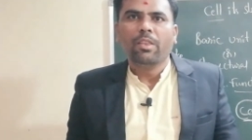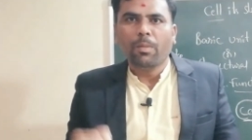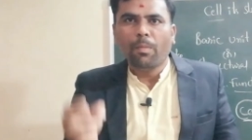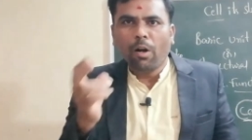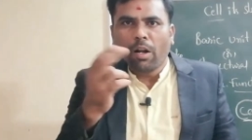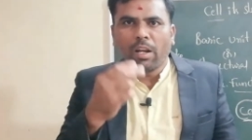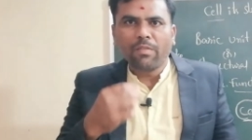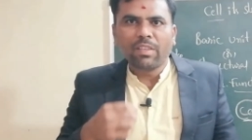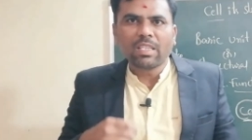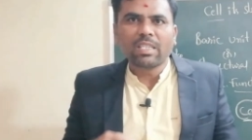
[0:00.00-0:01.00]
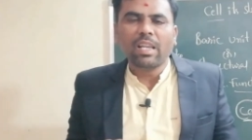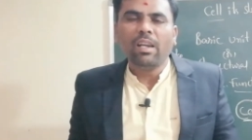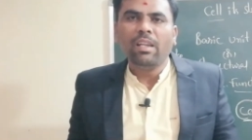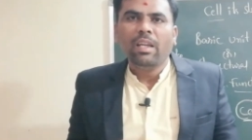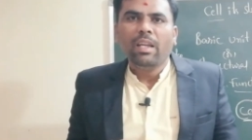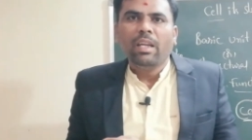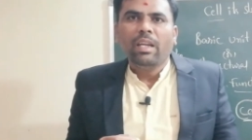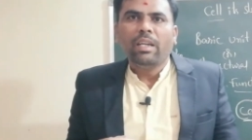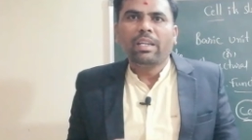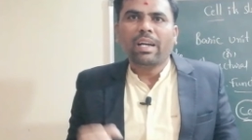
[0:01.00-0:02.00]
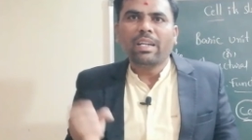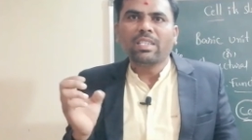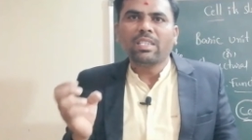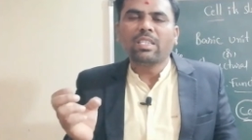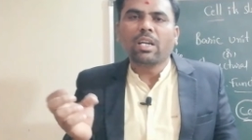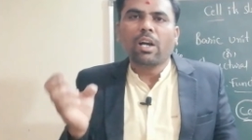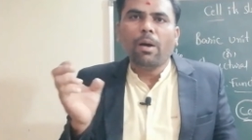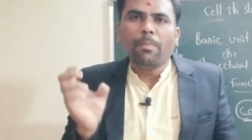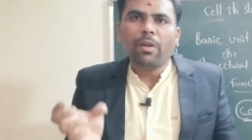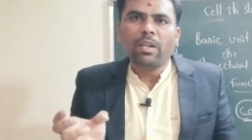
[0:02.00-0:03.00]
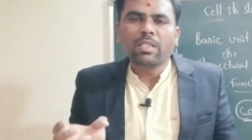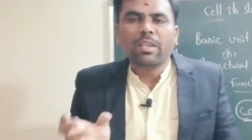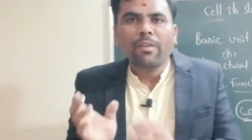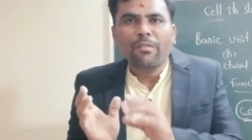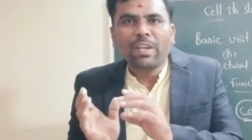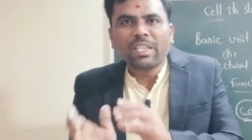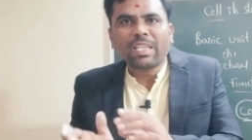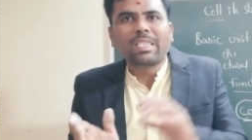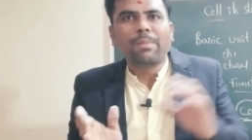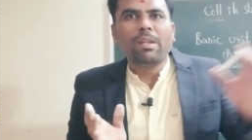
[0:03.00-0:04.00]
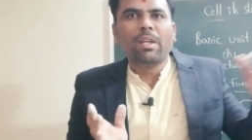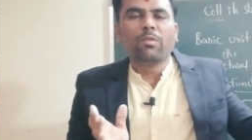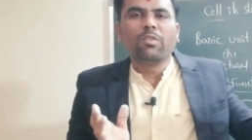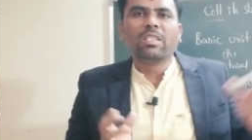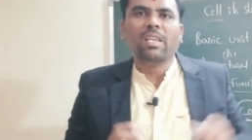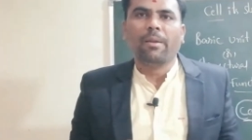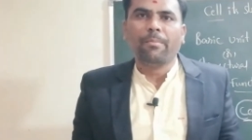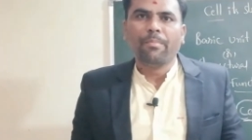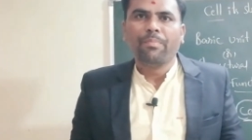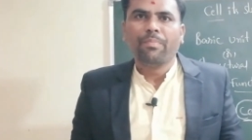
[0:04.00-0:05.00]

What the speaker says: The model of the cell, it consists the components which are similar to the cell.